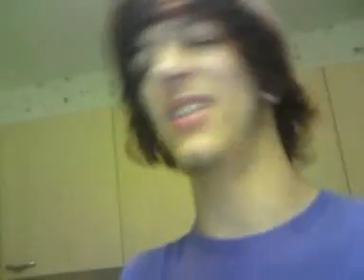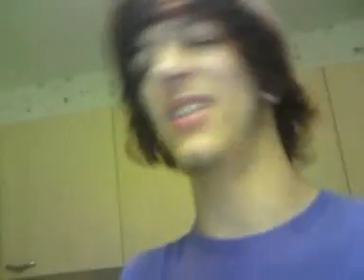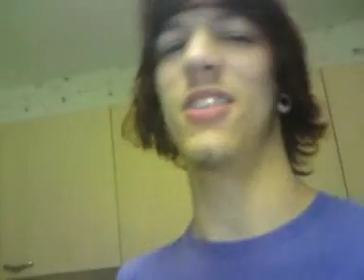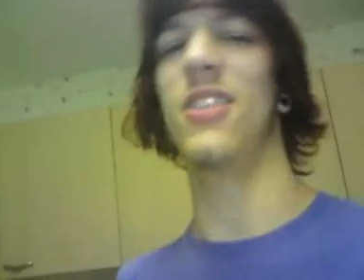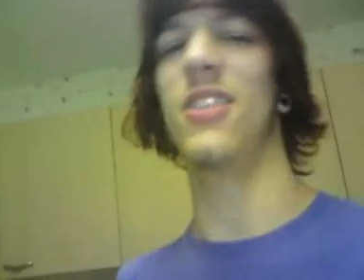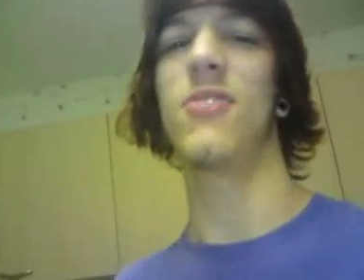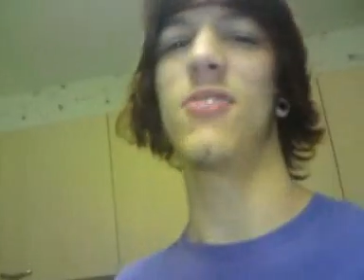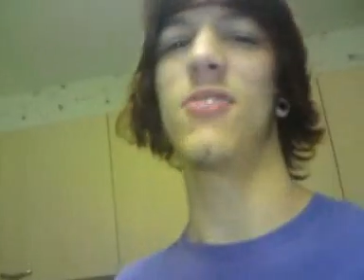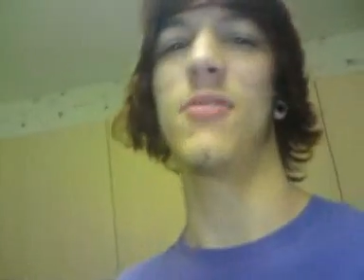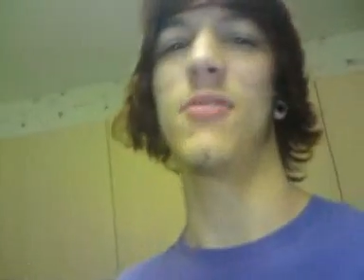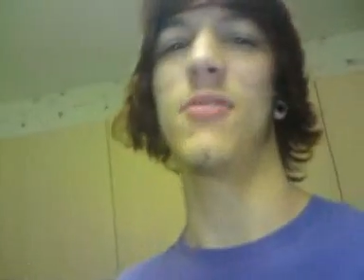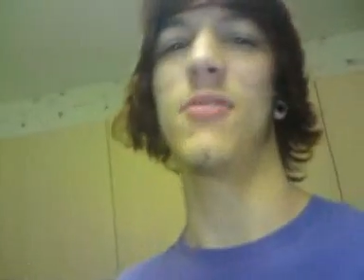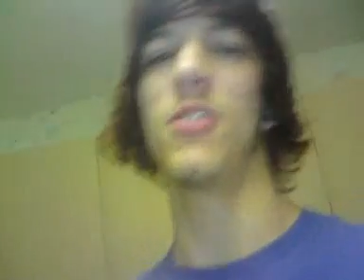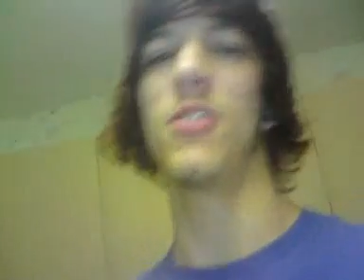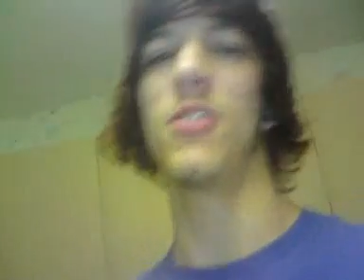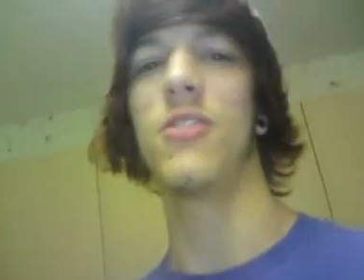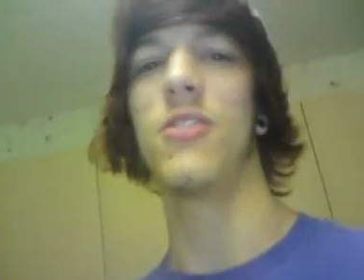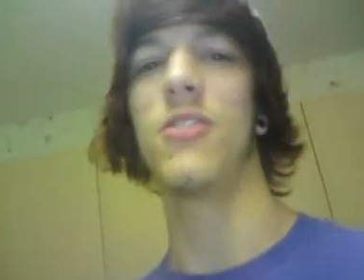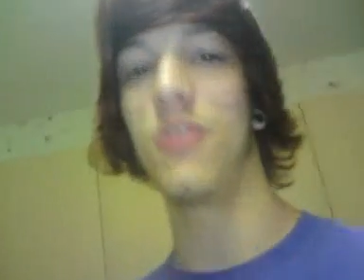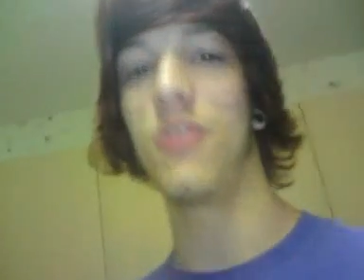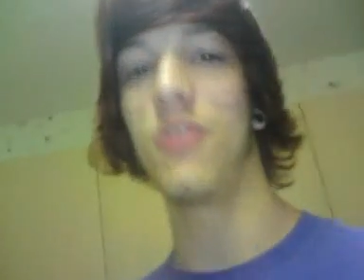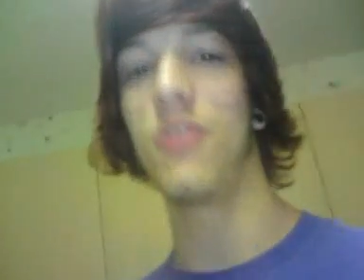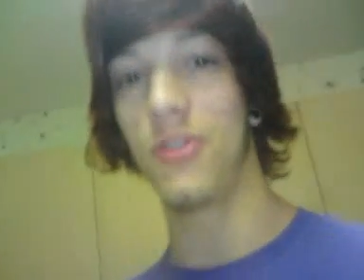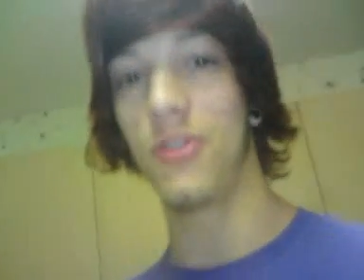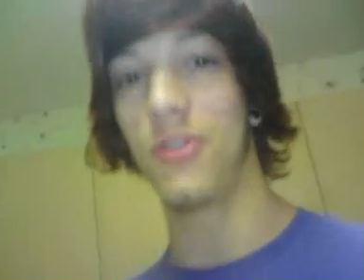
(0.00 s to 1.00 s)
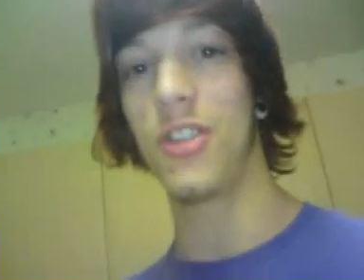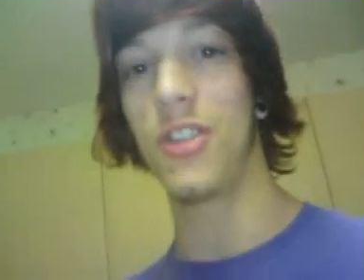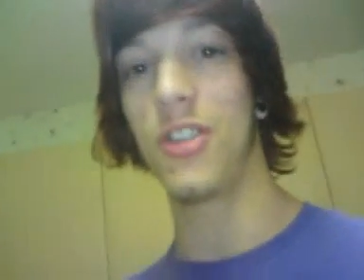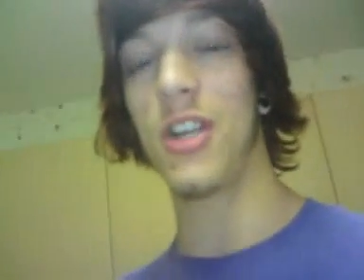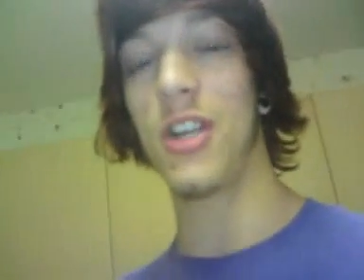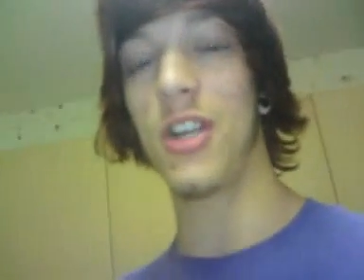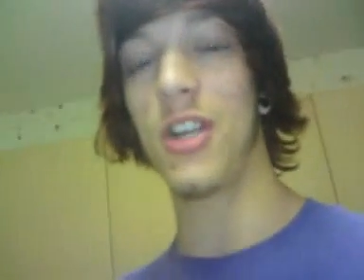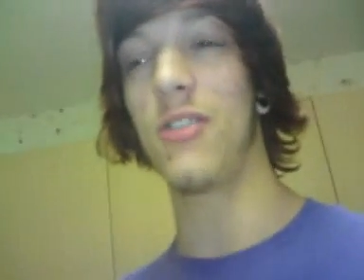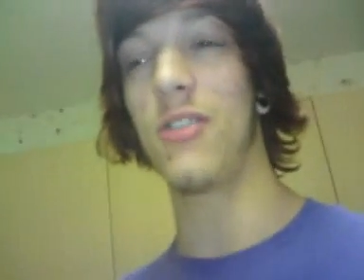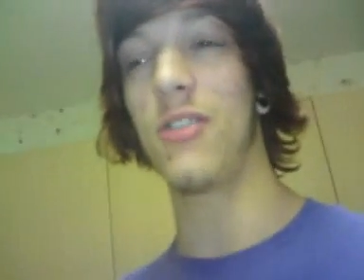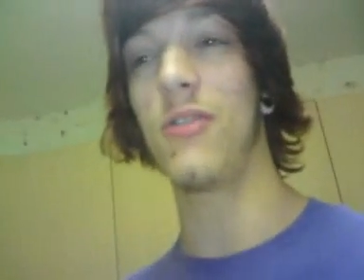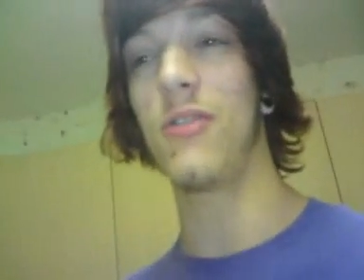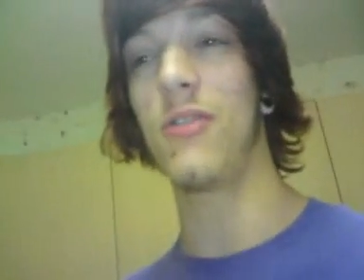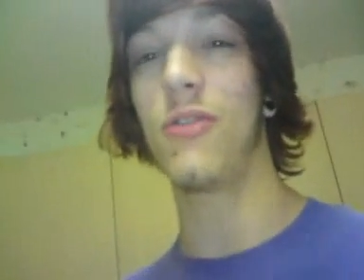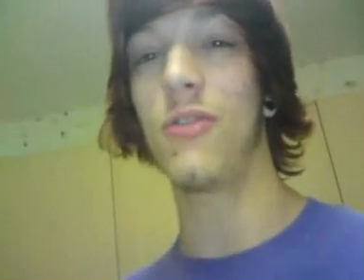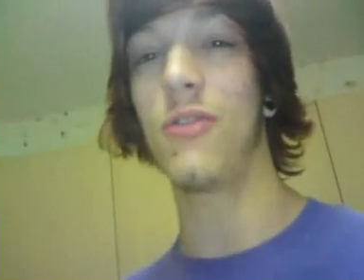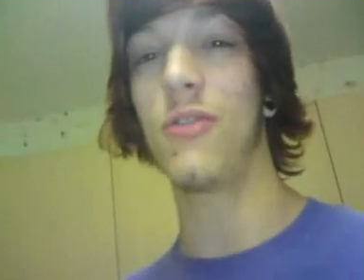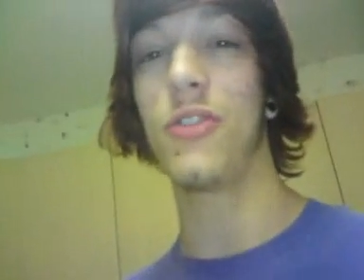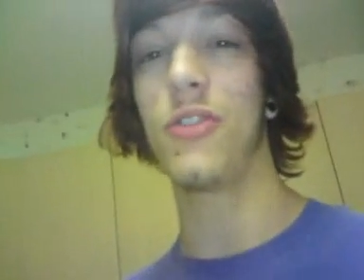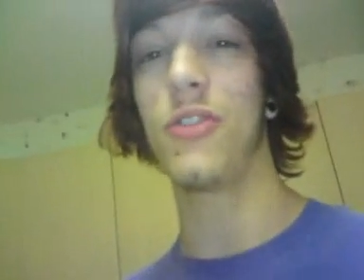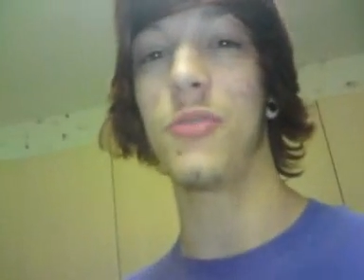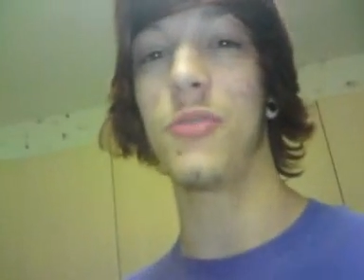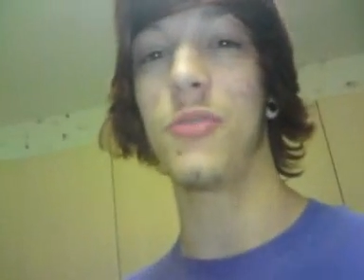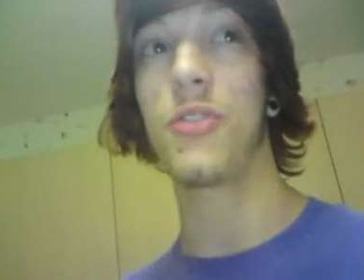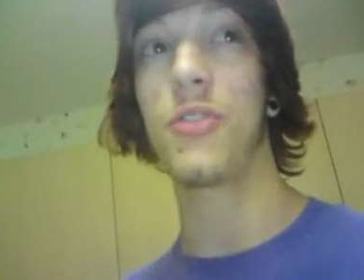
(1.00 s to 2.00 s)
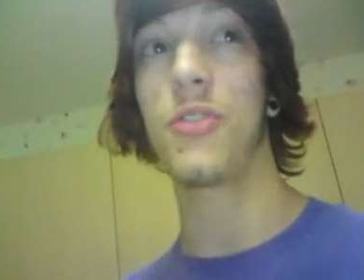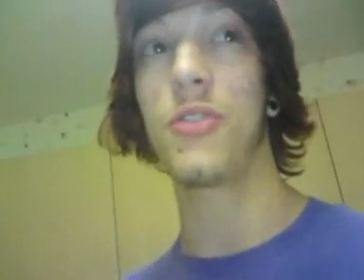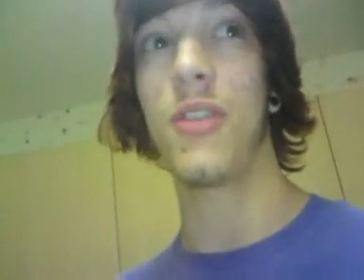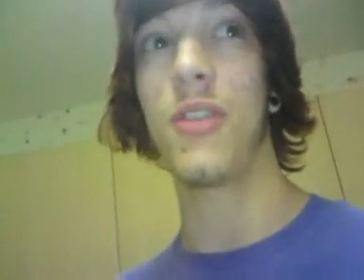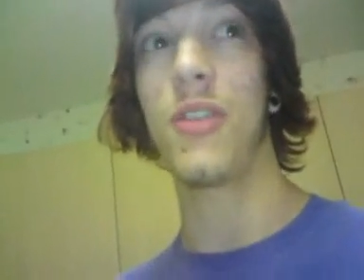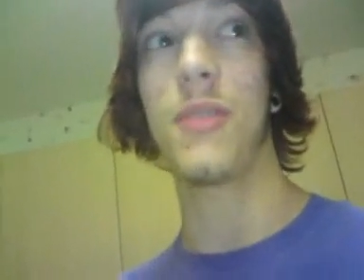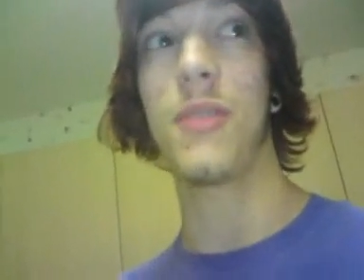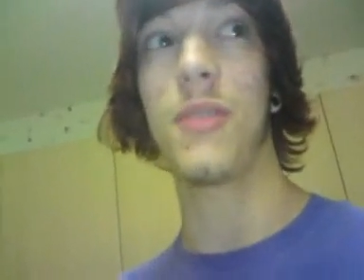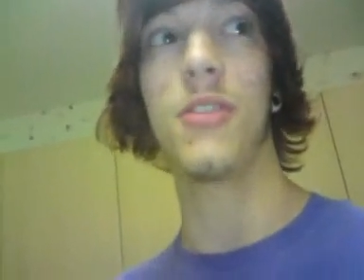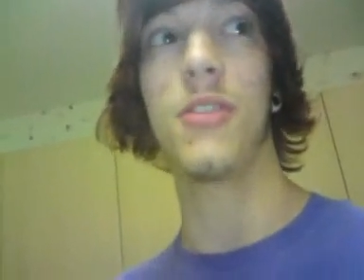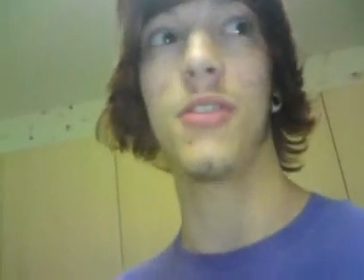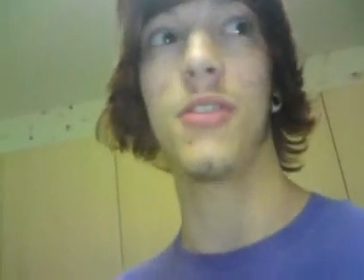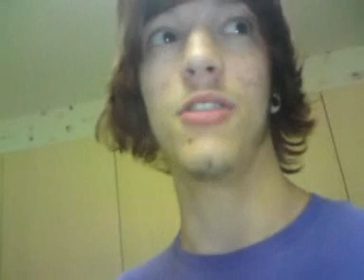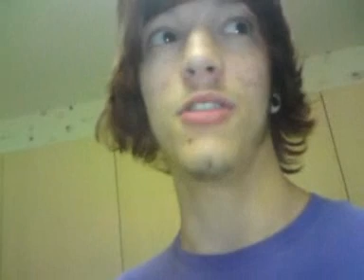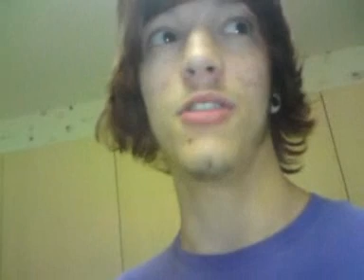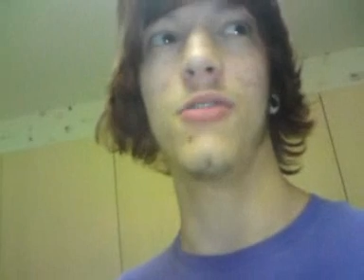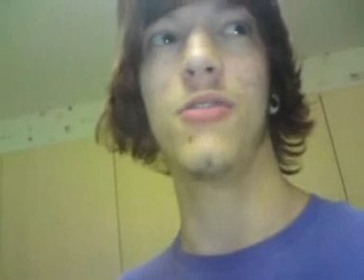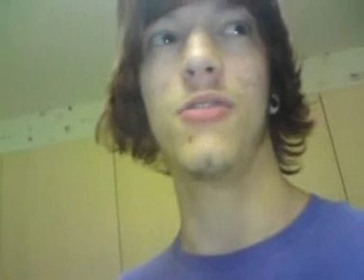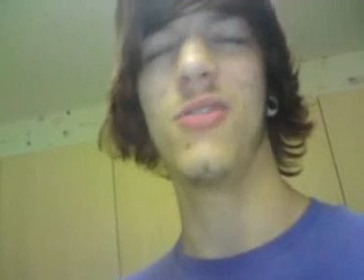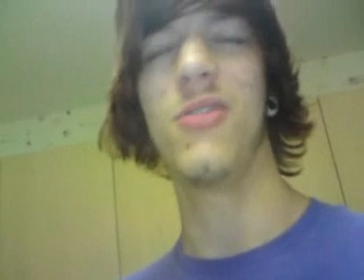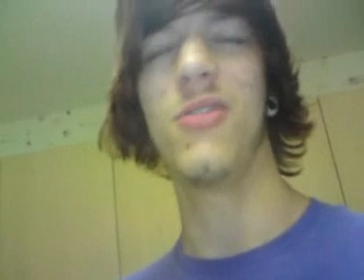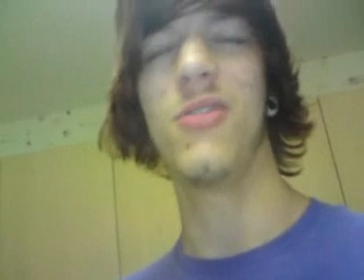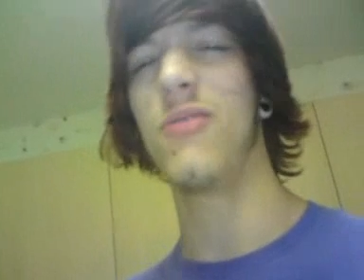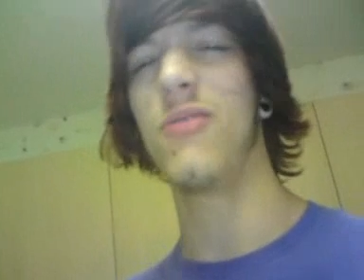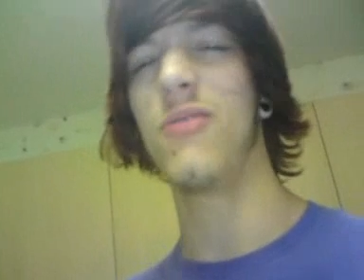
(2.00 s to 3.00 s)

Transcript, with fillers: the description. So is the channel. Go subscribe to the dude.